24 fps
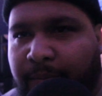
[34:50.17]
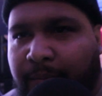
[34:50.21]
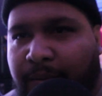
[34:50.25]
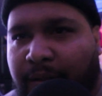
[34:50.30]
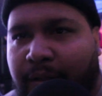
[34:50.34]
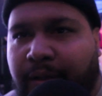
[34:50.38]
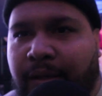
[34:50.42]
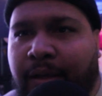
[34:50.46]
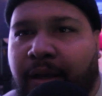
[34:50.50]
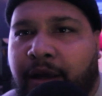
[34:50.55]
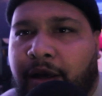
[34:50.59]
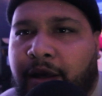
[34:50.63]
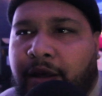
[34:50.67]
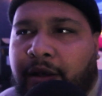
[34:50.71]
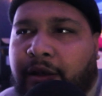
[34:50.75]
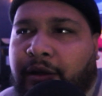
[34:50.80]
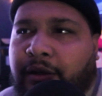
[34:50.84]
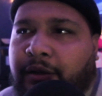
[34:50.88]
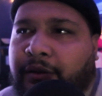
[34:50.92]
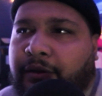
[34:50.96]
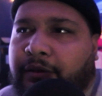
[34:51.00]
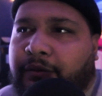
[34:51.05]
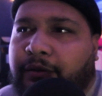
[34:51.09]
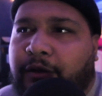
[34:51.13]
be
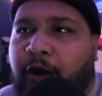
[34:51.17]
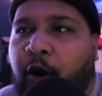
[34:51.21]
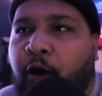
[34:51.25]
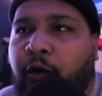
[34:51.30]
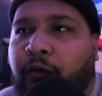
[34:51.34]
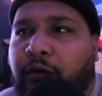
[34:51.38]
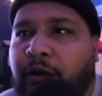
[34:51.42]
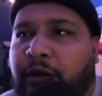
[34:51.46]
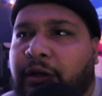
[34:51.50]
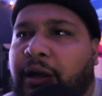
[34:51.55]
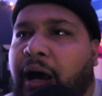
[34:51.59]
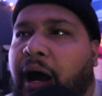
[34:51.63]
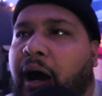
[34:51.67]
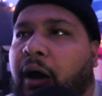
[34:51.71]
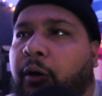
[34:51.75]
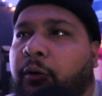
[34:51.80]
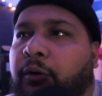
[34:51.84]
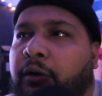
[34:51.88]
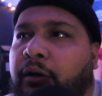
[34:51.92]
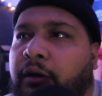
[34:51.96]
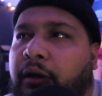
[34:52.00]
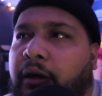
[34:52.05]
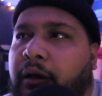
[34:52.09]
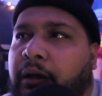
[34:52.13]
over an
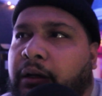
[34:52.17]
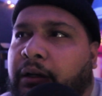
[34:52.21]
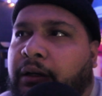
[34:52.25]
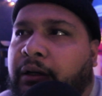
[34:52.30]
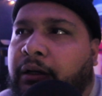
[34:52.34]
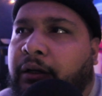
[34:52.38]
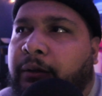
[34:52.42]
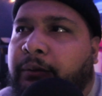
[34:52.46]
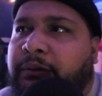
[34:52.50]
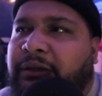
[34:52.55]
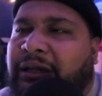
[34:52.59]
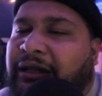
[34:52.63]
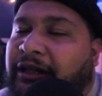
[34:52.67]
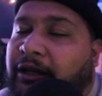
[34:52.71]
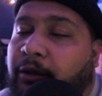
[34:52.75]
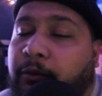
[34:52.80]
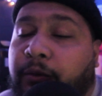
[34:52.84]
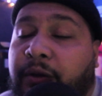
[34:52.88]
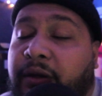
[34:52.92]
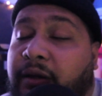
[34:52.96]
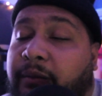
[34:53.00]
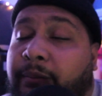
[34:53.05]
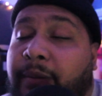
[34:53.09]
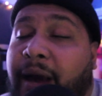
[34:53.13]
hour. It
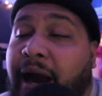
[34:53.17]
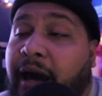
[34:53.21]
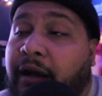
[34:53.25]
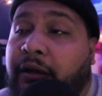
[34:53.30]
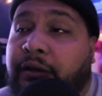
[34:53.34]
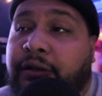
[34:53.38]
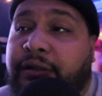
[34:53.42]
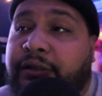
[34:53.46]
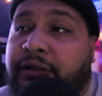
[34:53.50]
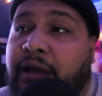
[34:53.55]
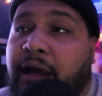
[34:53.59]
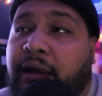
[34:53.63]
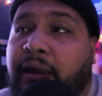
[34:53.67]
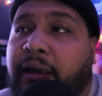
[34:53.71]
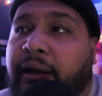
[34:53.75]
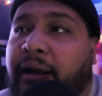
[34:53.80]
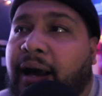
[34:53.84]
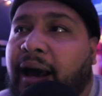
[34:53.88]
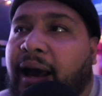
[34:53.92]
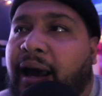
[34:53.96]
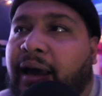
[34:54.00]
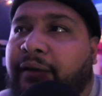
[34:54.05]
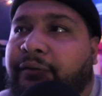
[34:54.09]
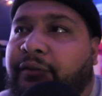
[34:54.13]
don't really matter. It's not like
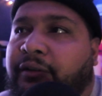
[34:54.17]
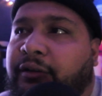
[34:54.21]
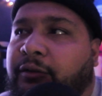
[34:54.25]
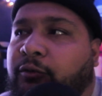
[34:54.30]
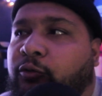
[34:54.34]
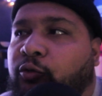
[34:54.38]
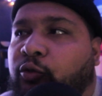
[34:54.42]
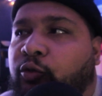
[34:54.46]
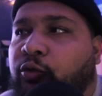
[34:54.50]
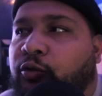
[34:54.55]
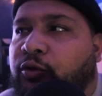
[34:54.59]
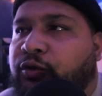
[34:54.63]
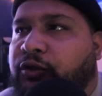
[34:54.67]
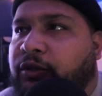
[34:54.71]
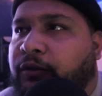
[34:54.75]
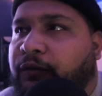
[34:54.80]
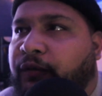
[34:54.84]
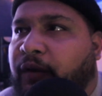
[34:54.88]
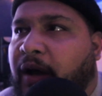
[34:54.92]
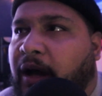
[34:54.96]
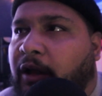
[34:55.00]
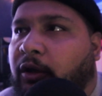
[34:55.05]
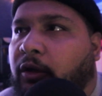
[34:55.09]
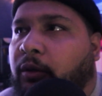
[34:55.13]
I have any rules to
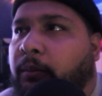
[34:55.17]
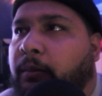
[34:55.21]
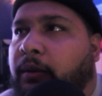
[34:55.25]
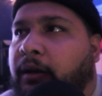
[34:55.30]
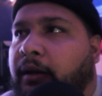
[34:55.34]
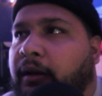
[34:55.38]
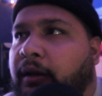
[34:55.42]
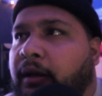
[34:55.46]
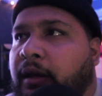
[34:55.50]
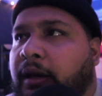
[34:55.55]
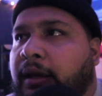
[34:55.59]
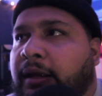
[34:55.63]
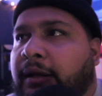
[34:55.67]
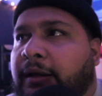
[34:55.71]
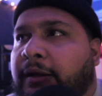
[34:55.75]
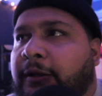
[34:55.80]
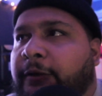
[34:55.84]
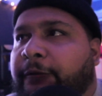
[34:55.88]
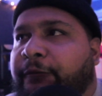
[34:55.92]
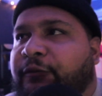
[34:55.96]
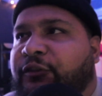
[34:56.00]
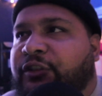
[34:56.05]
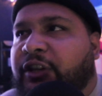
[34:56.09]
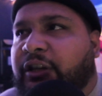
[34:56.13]
follow, but
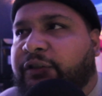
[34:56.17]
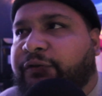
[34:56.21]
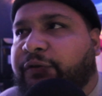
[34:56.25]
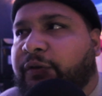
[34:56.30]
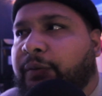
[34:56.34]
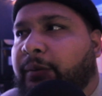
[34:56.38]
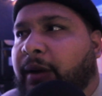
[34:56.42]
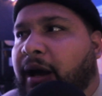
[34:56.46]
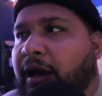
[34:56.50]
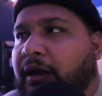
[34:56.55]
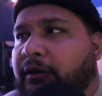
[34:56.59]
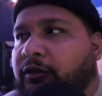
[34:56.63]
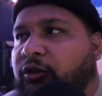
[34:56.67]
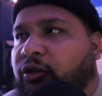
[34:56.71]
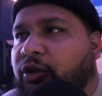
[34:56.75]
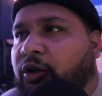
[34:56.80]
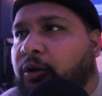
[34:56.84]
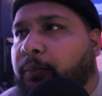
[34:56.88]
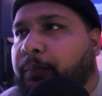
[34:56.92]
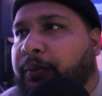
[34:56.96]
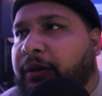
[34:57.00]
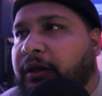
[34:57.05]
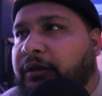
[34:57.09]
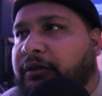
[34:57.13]
just for my,
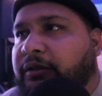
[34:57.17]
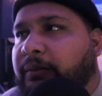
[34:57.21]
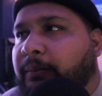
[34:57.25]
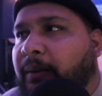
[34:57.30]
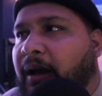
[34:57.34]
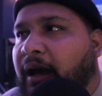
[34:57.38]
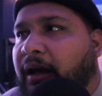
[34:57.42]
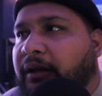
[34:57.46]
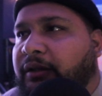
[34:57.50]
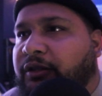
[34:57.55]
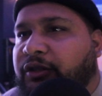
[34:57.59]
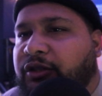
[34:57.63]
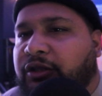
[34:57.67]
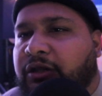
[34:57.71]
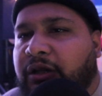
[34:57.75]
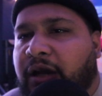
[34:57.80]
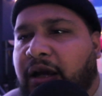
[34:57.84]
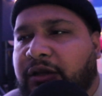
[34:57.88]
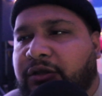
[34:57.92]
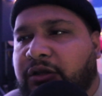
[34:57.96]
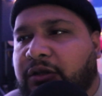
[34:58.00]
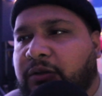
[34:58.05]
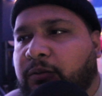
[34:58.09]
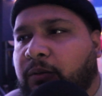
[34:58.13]
peace of mind and shit,
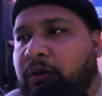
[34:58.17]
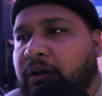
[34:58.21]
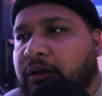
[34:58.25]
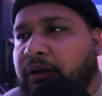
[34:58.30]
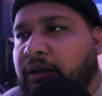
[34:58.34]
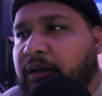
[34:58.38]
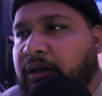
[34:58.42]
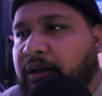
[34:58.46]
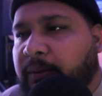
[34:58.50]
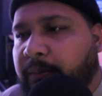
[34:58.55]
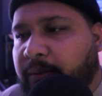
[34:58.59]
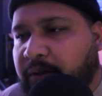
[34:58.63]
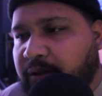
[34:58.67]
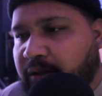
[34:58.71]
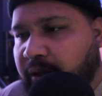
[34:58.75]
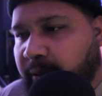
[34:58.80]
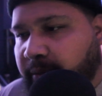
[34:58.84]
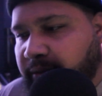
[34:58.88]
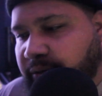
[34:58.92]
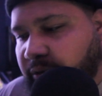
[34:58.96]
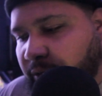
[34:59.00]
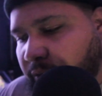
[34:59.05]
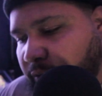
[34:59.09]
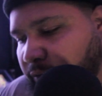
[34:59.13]
I just wanted to keep these
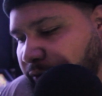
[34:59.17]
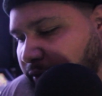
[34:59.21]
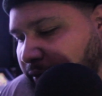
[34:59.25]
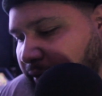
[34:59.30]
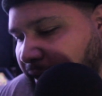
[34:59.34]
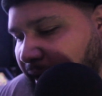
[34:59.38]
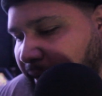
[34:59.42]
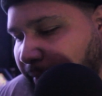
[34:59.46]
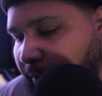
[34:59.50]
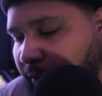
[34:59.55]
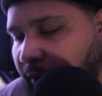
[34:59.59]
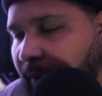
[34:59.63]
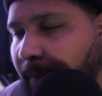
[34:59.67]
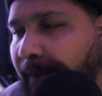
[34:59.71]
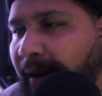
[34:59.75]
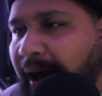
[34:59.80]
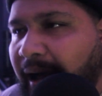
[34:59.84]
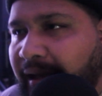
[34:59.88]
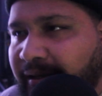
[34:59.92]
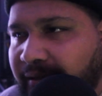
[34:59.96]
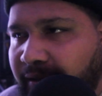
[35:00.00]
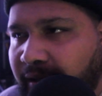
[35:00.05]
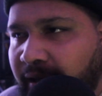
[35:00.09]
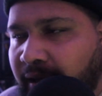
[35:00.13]
episodes a lot more
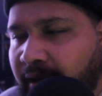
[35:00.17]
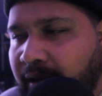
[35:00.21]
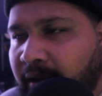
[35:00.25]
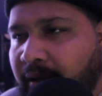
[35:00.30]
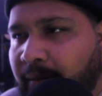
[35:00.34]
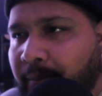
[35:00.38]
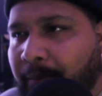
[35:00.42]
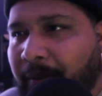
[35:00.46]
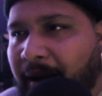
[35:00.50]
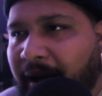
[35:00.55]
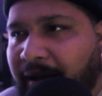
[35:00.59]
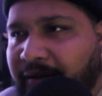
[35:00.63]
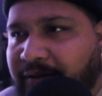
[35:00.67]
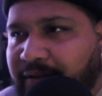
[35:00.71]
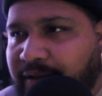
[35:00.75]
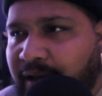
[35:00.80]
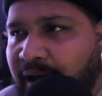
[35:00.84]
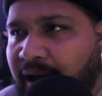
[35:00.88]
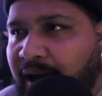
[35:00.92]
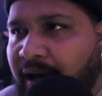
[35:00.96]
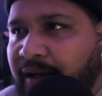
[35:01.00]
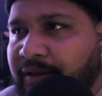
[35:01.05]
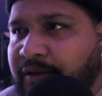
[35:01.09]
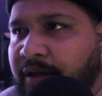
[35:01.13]

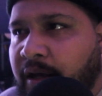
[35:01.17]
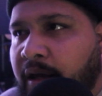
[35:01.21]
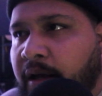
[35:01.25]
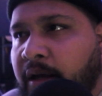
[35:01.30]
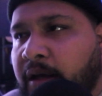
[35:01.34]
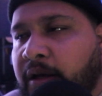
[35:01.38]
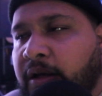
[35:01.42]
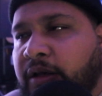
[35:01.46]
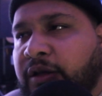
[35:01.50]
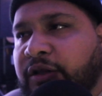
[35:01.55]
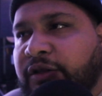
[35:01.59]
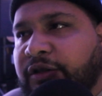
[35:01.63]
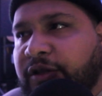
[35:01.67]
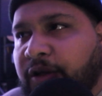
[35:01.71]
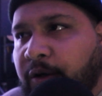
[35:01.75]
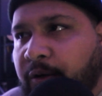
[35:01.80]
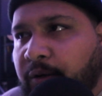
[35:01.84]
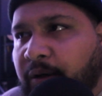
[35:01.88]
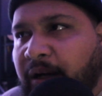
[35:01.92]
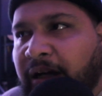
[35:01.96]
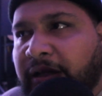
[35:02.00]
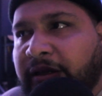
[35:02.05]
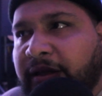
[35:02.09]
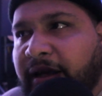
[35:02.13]
bite-sized.
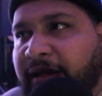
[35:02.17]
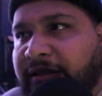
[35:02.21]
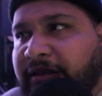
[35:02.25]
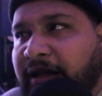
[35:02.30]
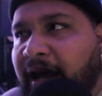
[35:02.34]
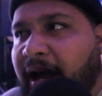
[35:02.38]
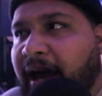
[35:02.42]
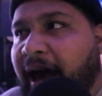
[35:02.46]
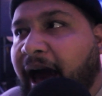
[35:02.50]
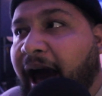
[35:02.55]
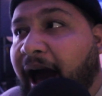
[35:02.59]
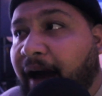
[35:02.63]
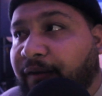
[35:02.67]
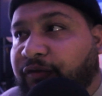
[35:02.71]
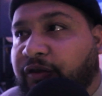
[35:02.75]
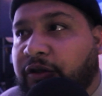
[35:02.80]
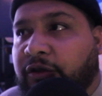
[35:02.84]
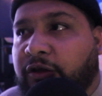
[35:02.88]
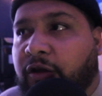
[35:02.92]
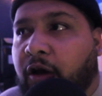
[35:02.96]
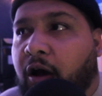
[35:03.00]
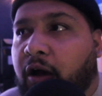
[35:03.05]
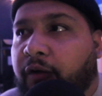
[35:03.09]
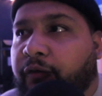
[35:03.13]
So unless I have
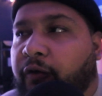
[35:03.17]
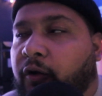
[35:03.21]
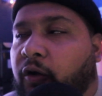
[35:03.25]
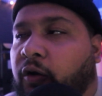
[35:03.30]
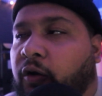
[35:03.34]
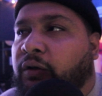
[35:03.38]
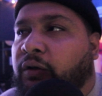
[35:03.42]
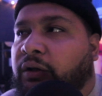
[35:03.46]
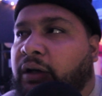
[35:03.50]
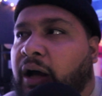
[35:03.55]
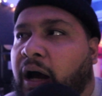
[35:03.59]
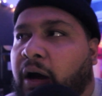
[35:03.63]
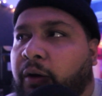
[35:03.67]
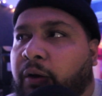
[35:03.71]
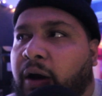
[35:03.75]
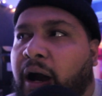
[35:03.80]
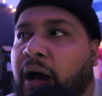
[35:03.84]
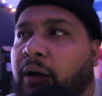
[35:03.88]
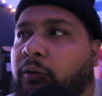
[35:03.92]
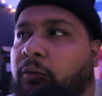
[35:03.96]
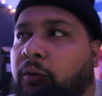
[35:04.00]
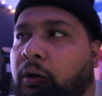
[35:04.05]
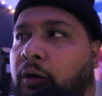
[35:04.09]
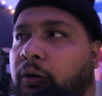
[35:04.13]
to talk for an hour,
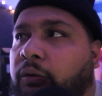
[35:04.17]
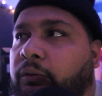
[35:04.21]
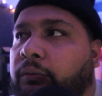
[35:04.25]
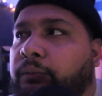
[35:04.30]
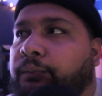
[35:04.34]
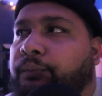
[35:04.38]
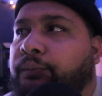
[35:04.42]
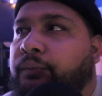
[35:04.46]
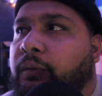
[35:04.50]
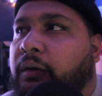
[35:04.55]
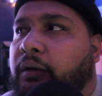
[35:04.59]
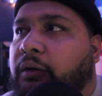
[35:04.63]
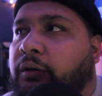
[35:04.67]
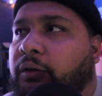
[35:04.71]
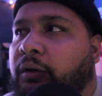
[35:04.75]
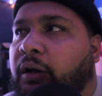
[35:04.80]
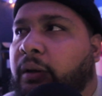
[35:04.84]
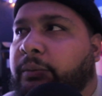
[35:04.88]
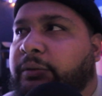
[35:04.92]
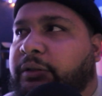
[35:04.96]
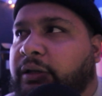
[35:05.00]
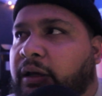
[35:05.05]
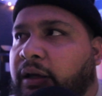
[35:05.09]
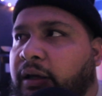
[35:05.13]
I won't. You know
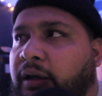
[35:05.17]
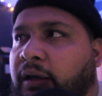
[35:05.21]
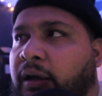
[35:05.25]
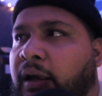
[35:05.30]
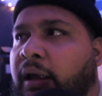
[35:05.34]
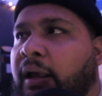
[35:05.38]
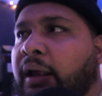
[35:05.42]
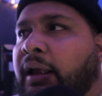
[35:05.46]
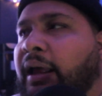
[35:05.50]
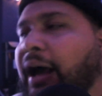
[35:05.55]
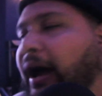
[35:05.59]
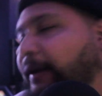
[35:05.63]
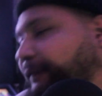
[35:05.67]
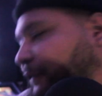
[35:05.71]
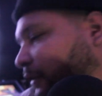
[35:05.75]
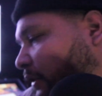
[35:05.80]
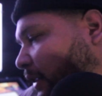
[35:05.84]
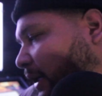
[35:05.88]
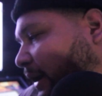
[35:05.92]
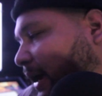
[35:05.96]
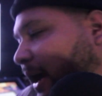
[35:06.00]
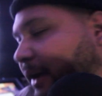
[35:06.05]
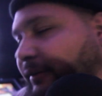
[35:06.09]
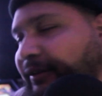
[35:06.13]
what I'm saying? I
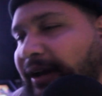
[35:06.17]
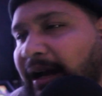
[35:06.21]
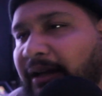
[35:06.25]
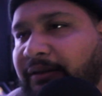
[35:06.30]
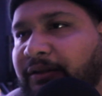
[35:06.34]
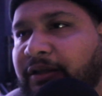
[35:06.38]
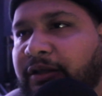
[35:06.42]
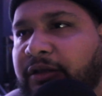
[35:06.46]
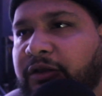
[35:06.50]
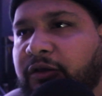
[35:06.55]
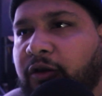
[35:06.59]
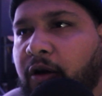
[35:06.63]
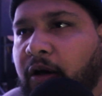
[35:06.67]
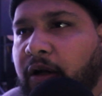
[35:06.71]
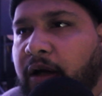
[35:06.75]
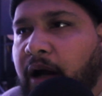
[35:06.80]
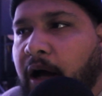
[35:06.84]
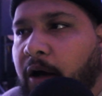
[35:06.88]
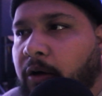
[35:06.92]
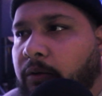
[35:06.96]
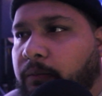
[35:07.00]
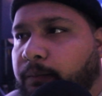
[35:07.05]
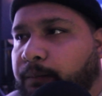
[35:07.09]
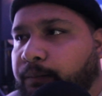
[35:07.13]
feel like I've got this thought
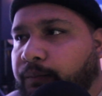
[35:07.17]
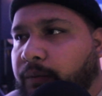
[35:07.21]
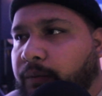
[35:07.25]
out.